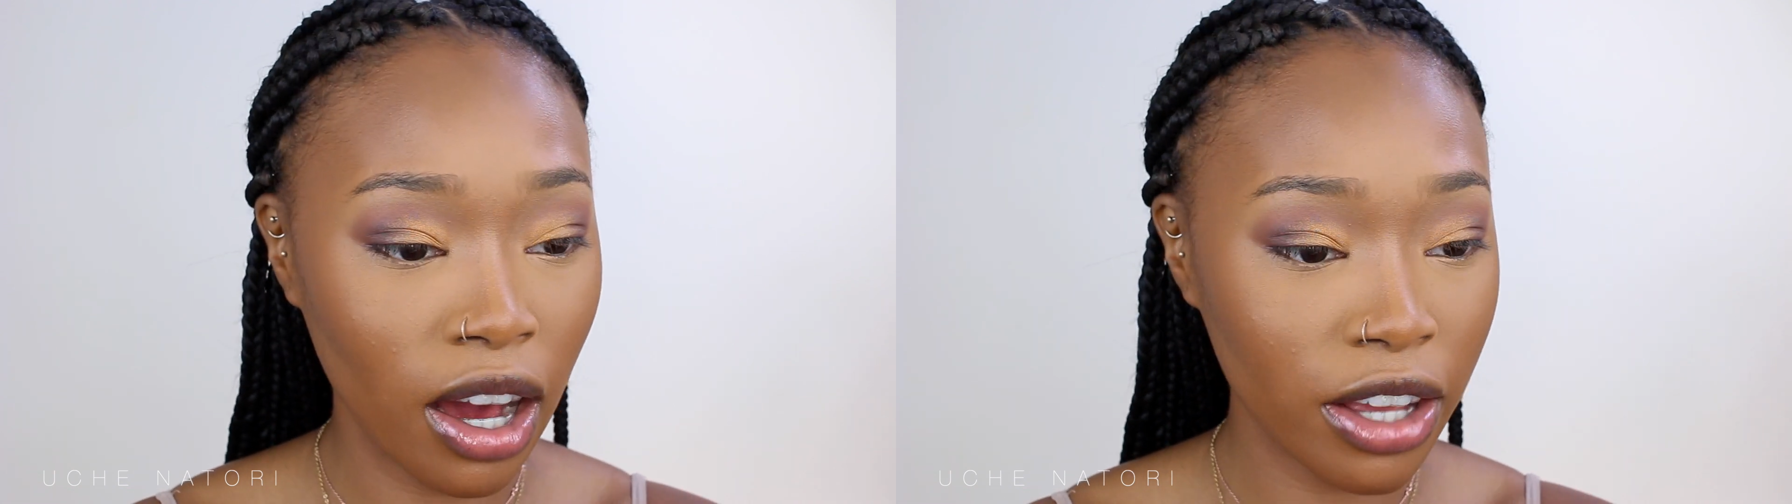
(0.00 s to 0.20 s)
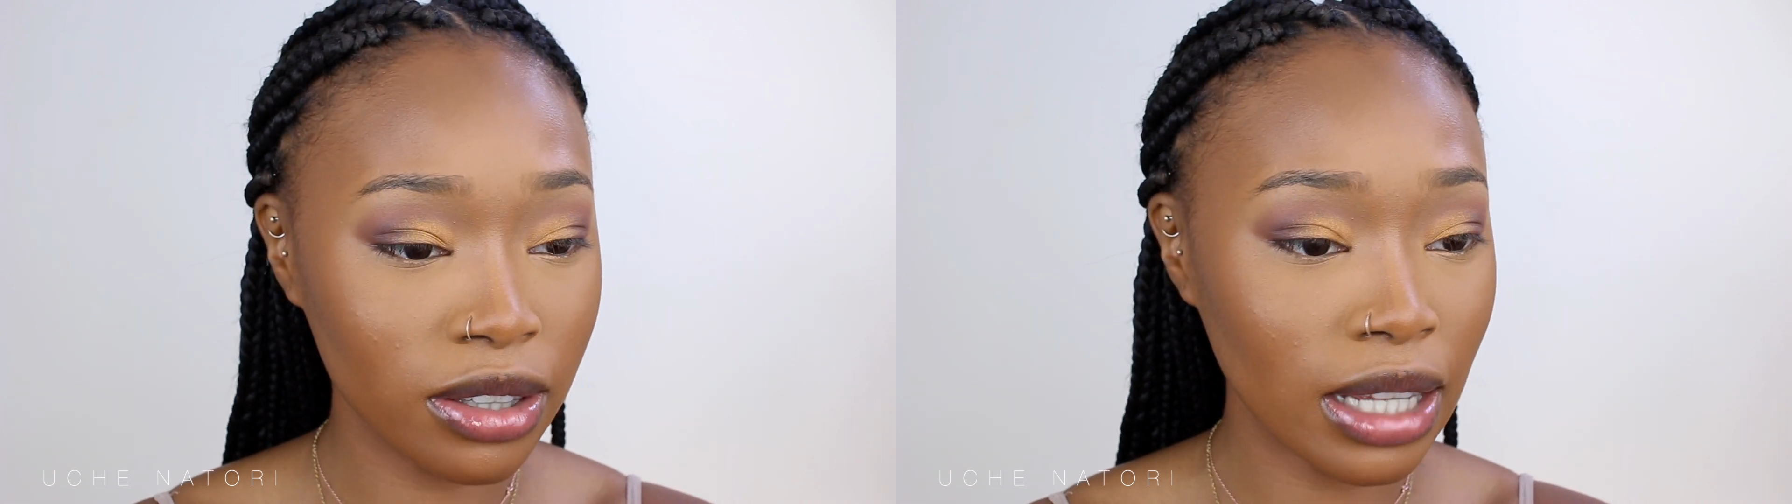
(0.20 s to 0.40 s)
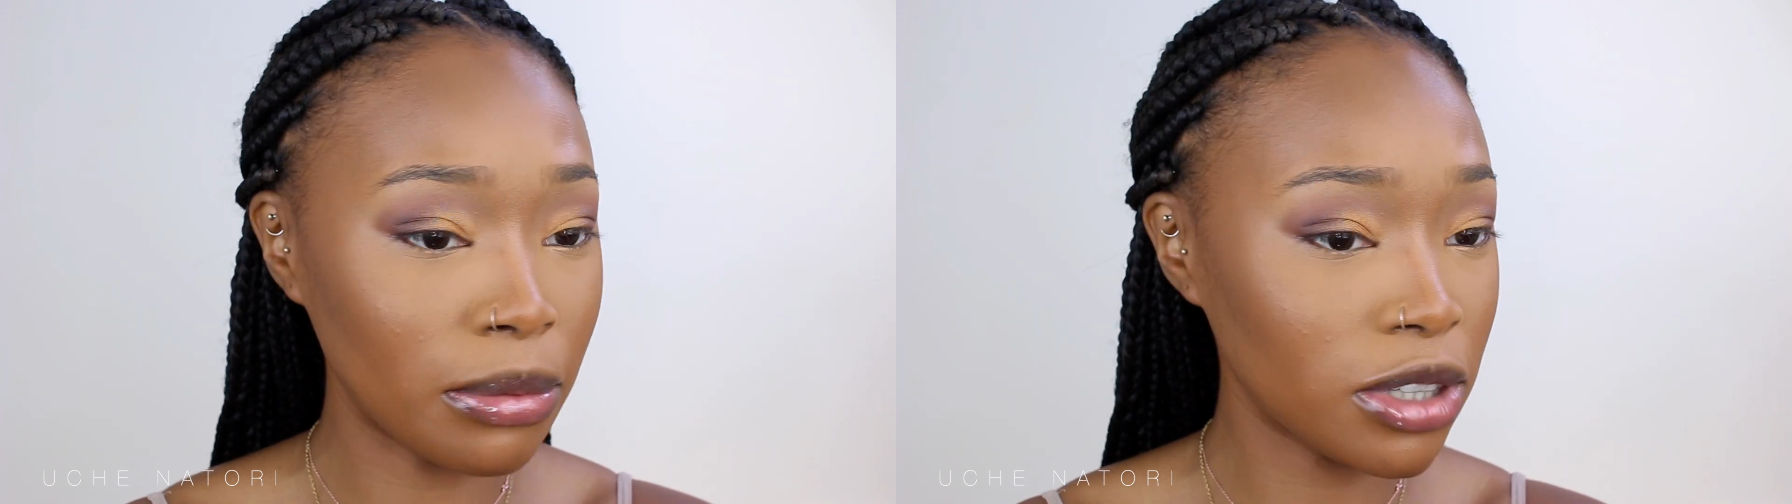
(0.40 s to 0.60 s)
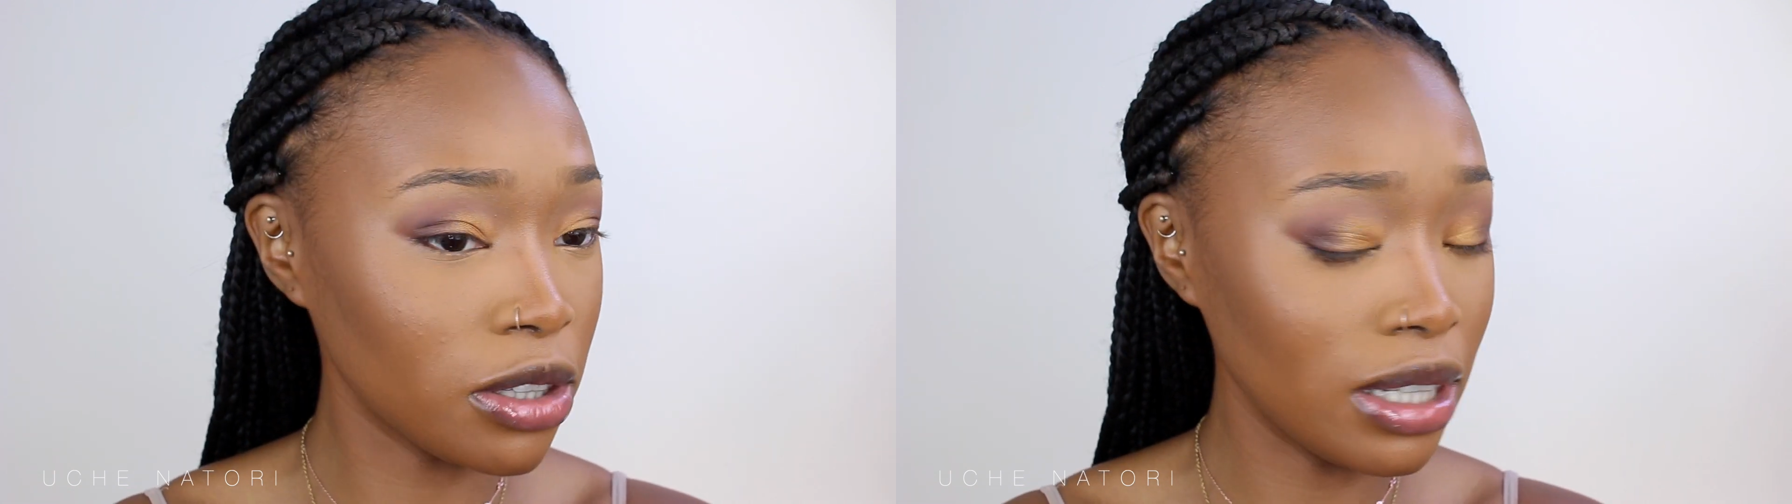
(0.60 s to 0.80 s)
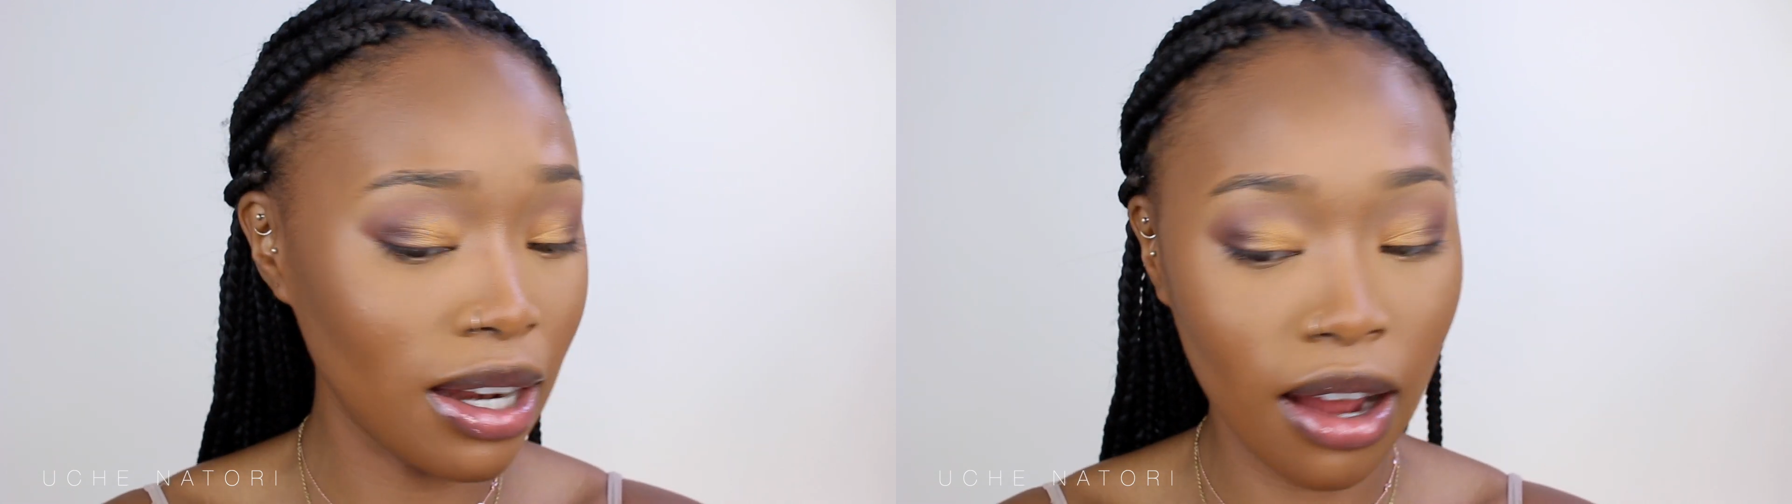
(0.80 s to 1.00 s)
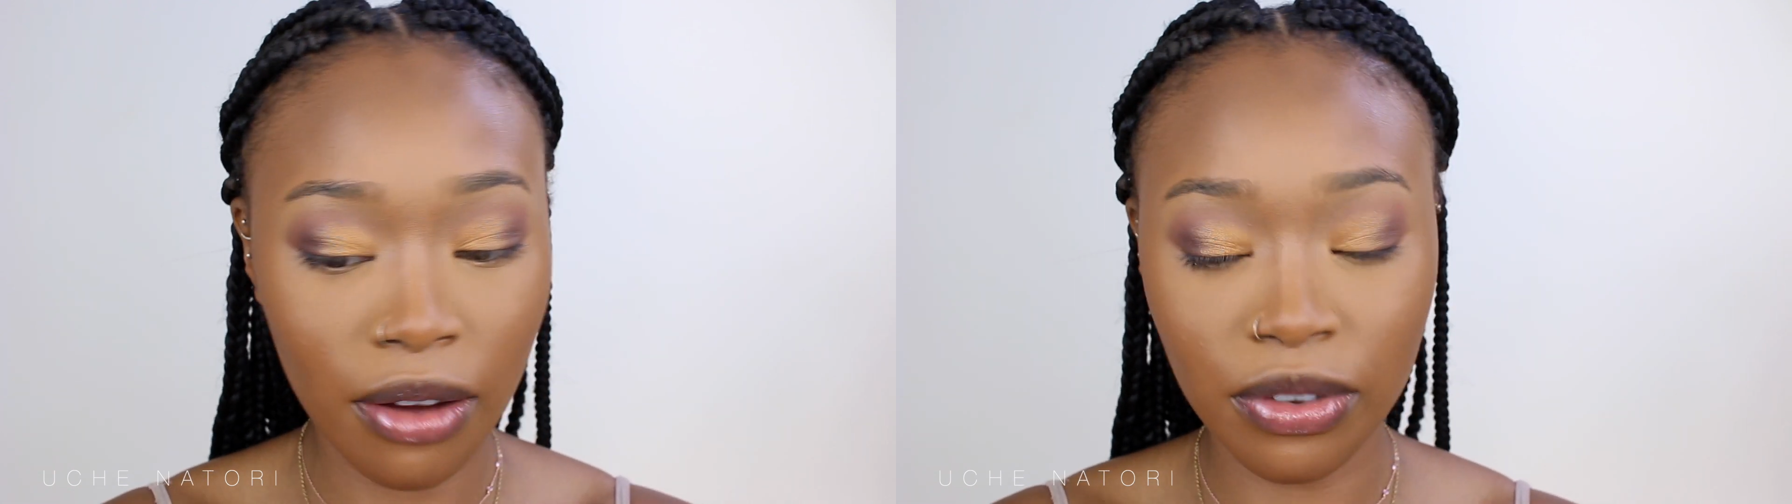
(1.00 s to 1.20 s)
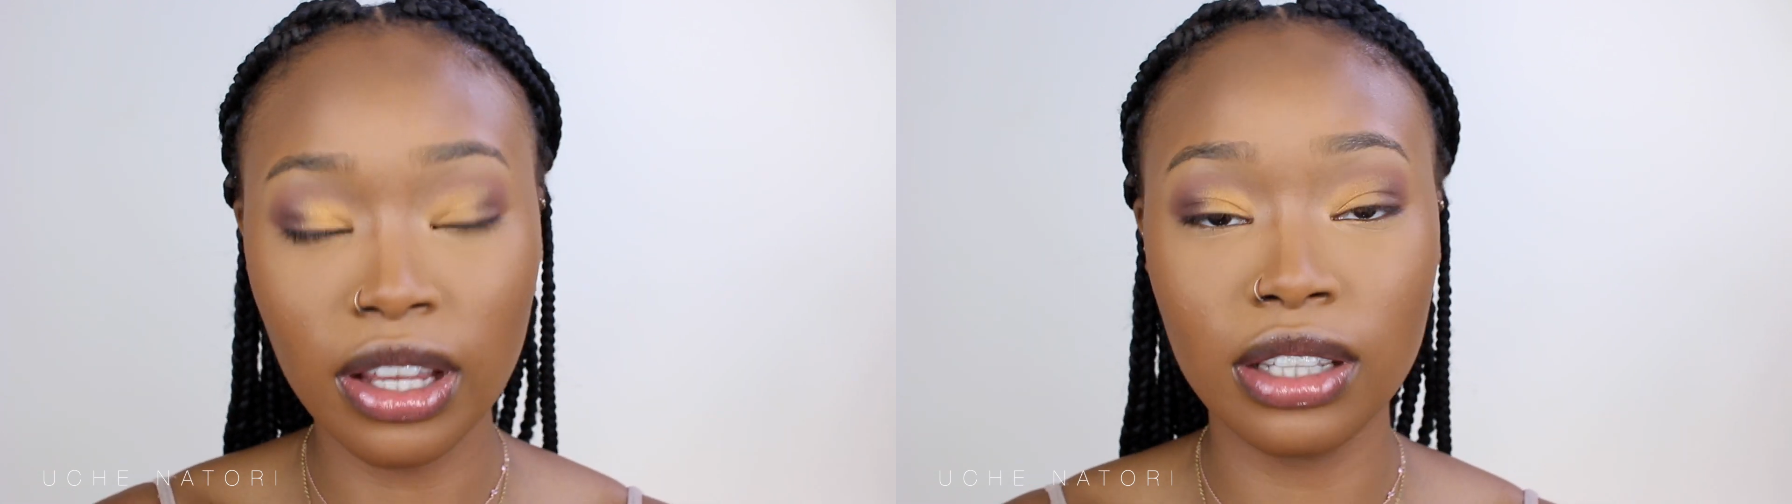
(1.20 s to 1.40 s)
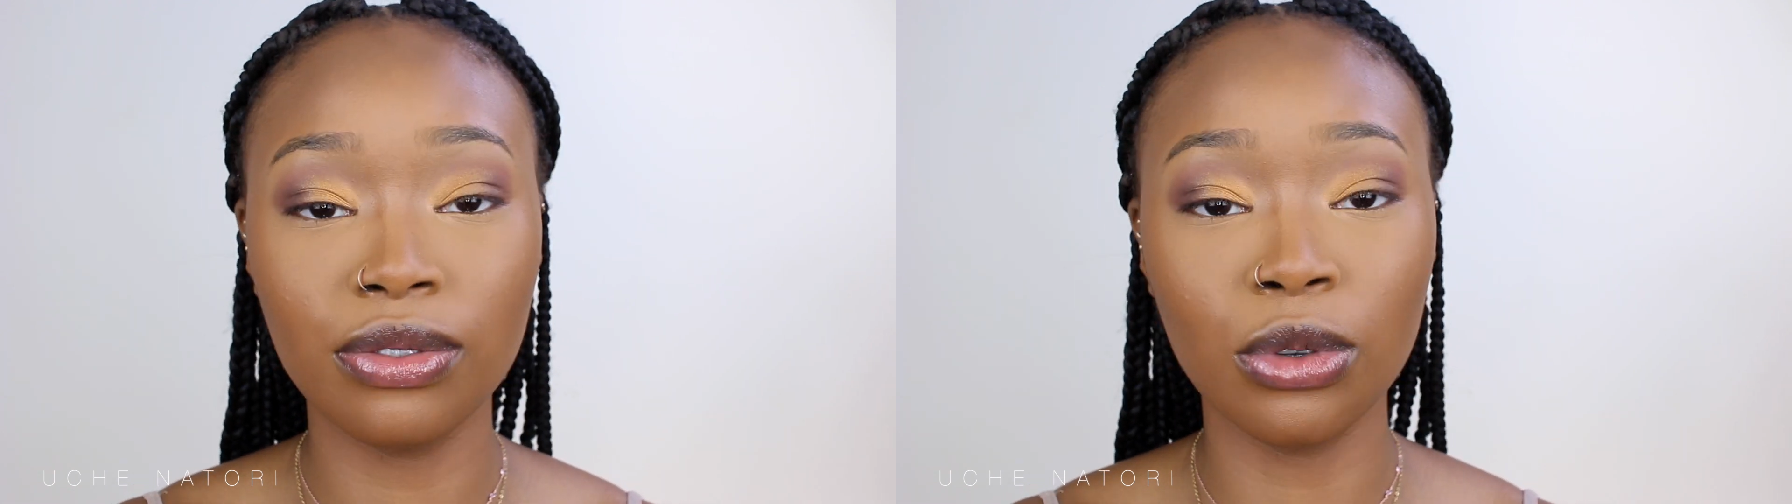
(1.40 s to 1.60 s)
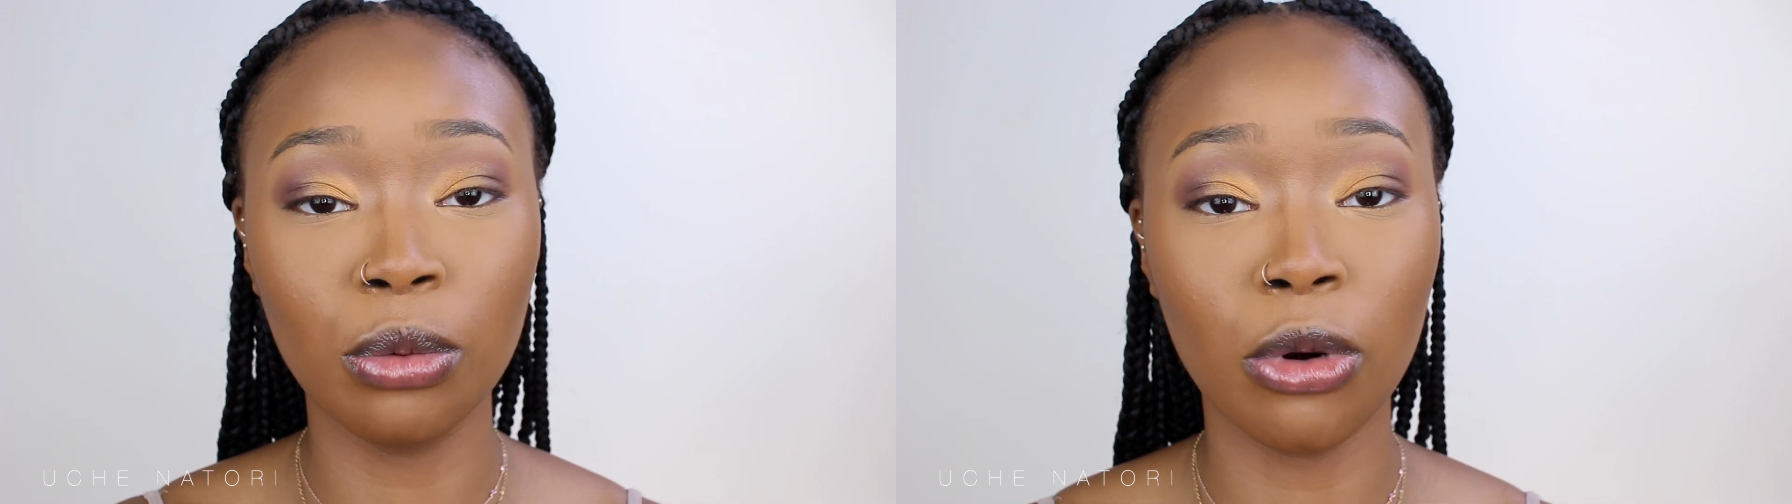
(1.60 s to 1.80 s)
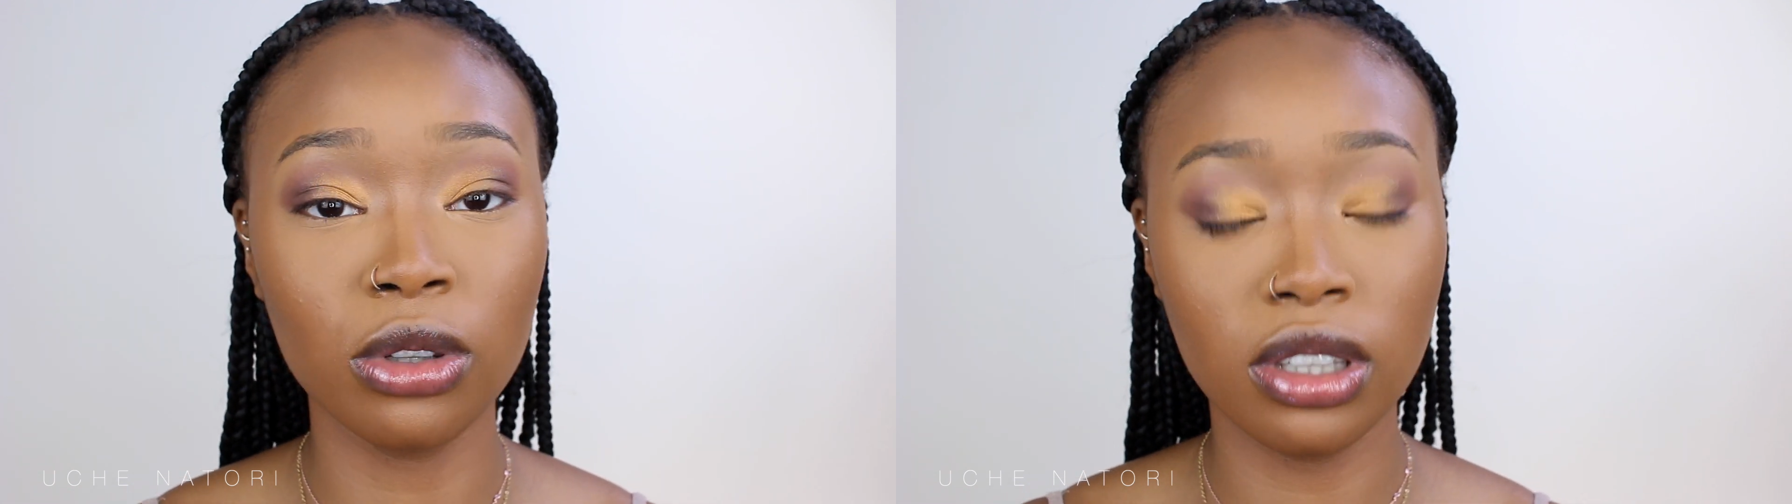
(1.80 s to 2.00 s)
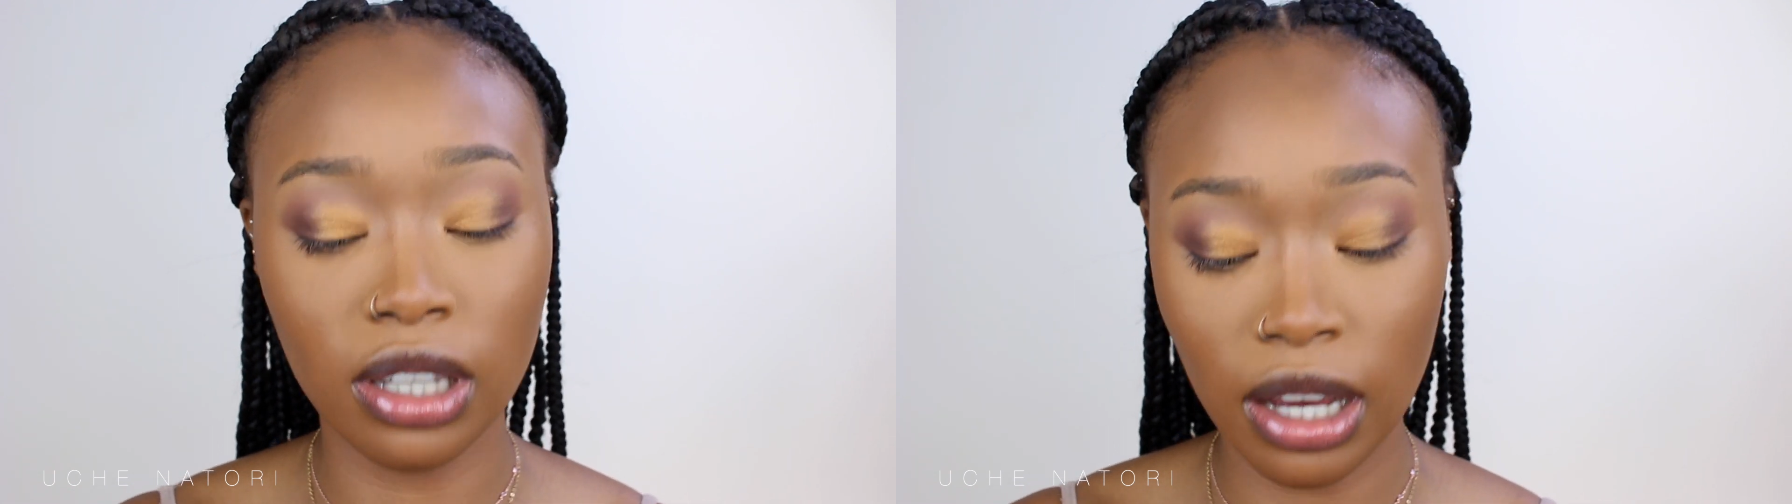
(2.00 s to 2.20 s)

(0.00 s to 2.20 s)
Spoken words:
I used to absolutely love this for bronzer.